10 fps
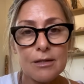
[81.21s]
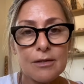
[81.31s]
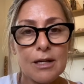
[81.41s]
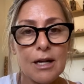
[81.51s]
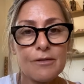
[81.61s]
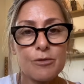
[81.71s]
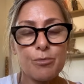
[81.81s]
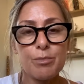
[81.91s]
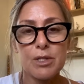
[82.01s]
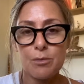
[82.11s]
that I've
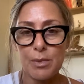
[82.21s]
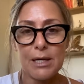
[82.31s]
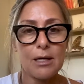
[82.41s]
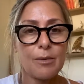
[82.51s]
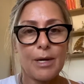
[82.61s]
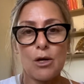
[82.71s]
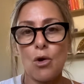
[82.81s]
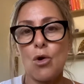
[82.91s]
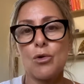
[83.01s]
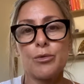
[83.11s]
been speaking about
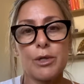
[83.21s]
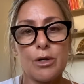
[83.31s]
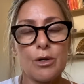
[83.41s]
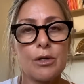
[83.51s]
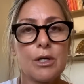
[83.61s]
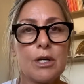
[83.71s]
all year,